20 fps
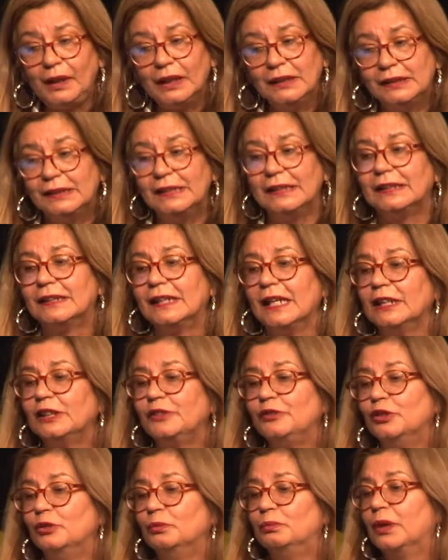
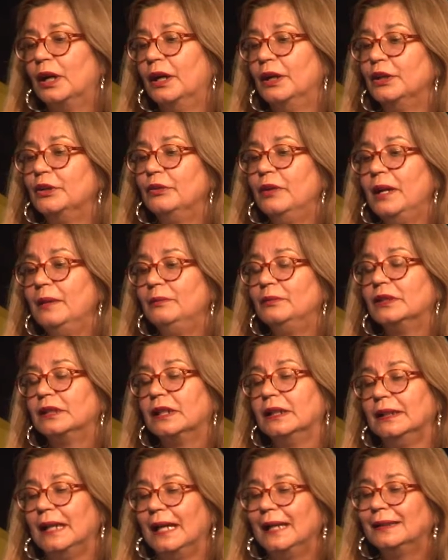Successful programs
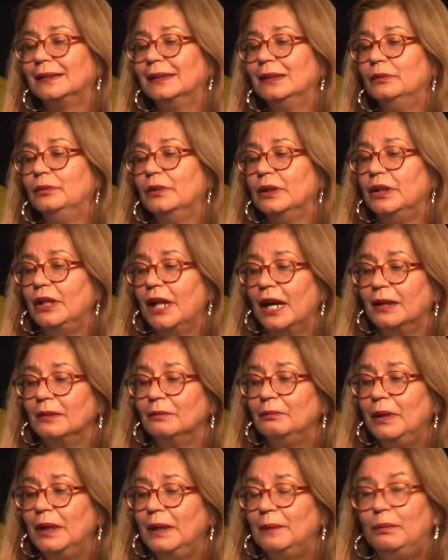connected with
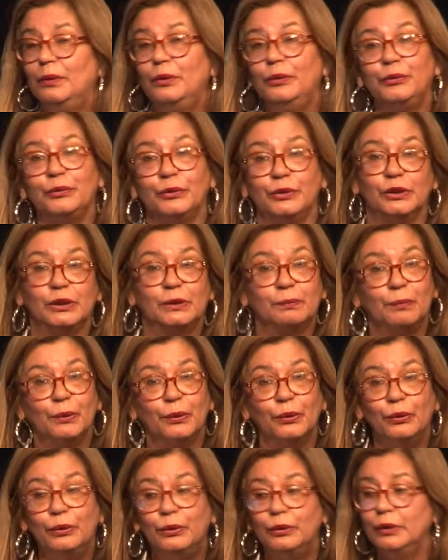young people through
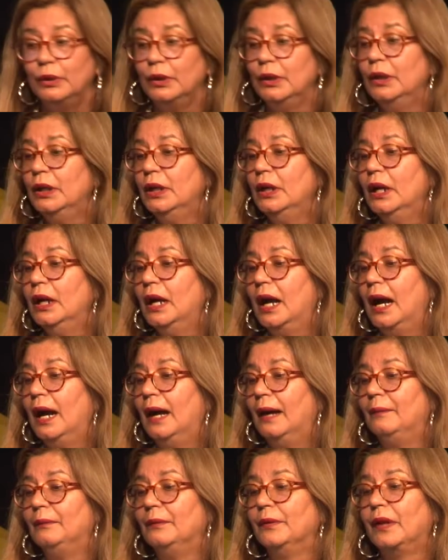sport.
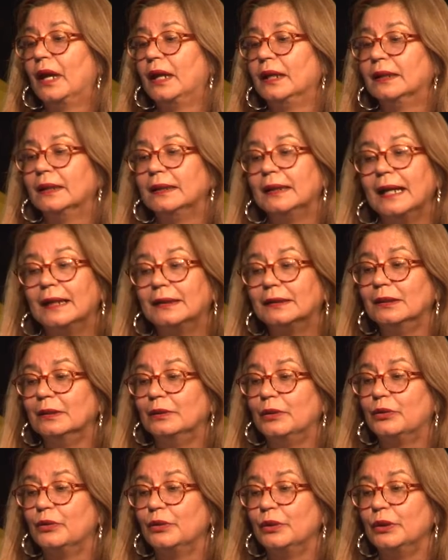They
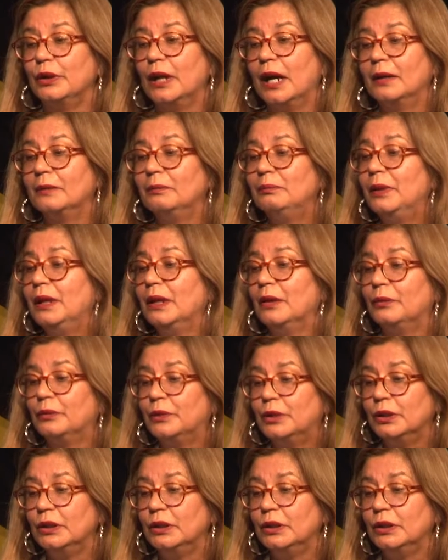connected through young people